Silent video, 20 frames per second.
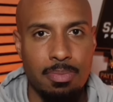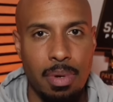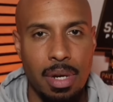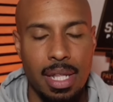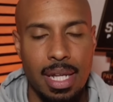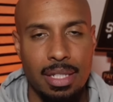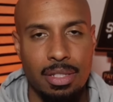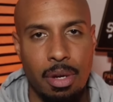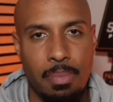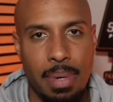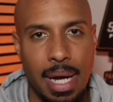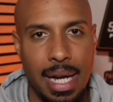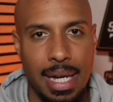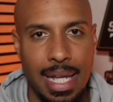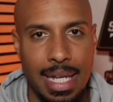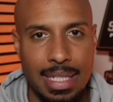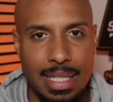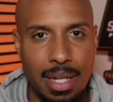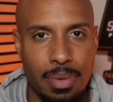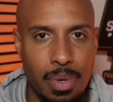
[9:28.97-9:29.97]
part of Locked On
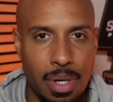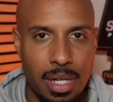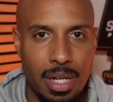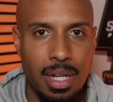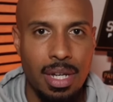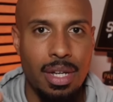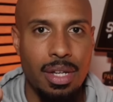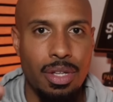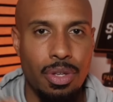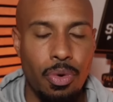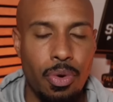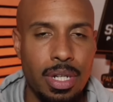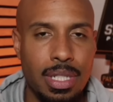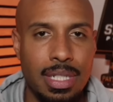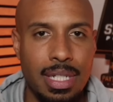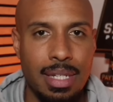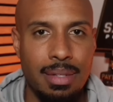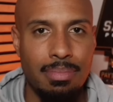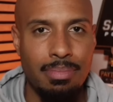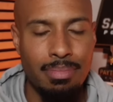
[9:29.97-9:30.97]
Podcast Network, your
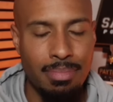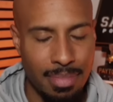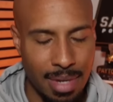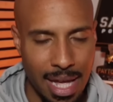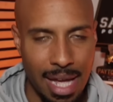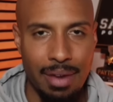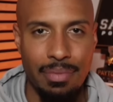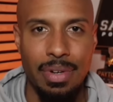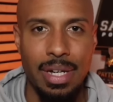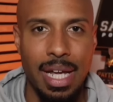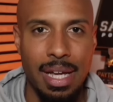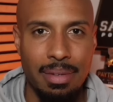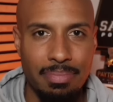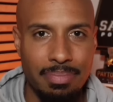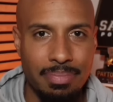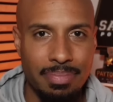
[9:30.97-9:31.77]
team every day.